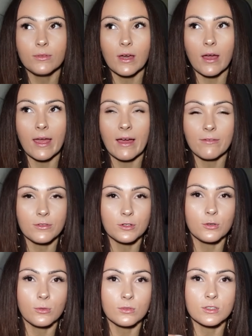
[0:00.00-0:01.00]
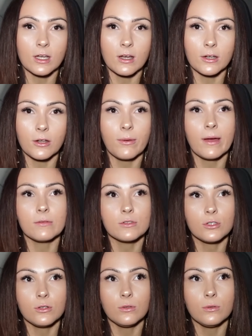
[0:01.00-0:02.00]
that I have the tools. Like I know how
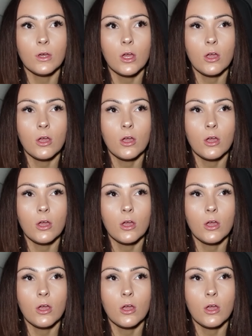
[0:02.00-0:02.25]
to